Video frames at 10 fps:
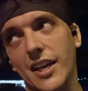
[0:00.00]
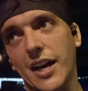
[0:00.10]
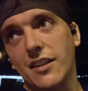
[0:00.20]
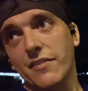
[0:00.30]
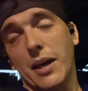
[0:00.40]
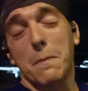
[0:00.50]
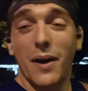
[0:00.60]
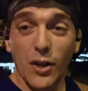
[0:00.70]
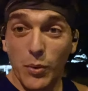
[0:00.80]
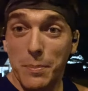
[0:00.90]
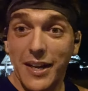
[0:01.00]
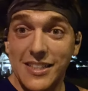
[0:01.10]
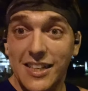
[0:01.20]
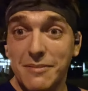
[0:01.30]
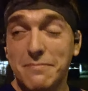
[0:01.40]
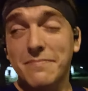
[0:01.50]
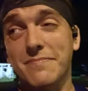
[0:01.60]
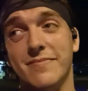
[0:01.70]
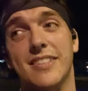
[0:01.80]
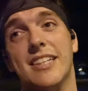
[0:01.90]
I love that mug we picked up.
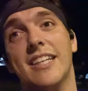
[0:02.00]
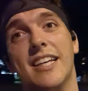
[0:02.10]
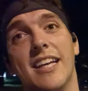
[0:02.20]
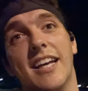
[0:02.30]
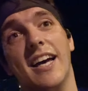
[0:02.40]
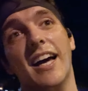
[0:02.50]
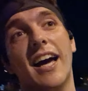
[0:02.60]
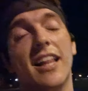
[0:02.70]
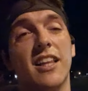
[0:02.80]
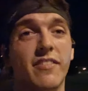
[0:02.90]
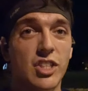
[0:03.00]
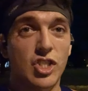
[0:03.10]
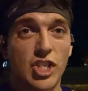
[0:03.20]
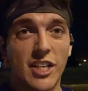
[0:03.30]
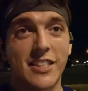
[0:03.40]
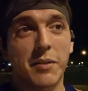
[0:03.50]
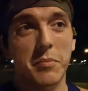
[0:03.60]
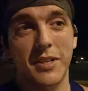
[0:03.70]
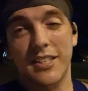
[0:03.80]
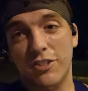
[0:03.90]
I love it's cheesy. I'm gonna
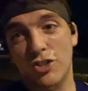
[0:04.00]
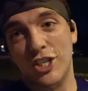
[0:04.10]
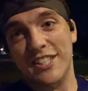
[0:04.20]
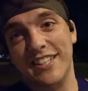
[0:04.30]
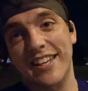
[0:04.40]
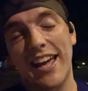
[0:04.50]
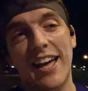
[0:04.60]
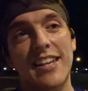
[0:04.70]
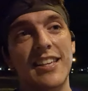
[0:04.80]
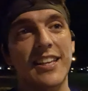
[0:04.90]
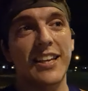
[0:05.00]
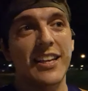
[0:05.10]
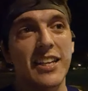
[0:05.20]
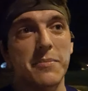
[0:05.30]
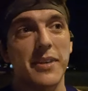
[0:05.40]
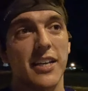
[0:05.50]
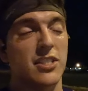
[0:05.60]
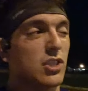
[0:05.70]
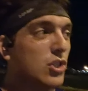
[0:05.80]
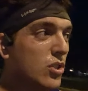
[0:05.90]
be such a cheesy dad because
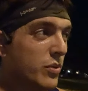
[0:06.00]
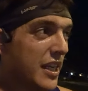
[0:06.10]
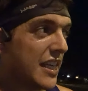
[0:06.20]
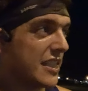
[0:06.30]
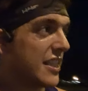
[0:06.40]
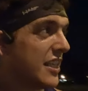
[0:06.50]
in two weeks,